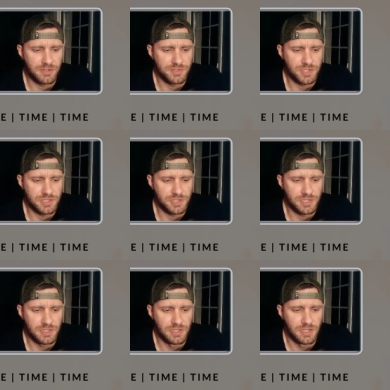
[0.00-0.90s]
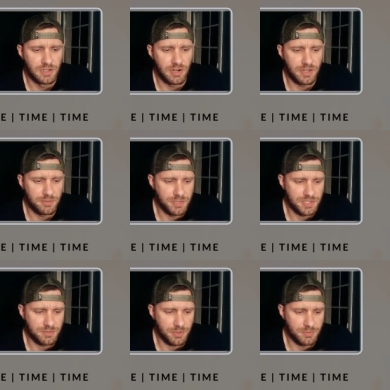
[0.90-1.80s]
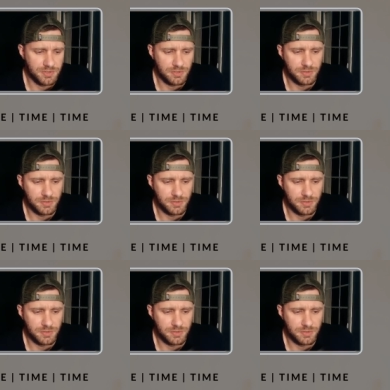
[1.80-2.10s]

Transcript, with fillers: structure, all right, the bishop almost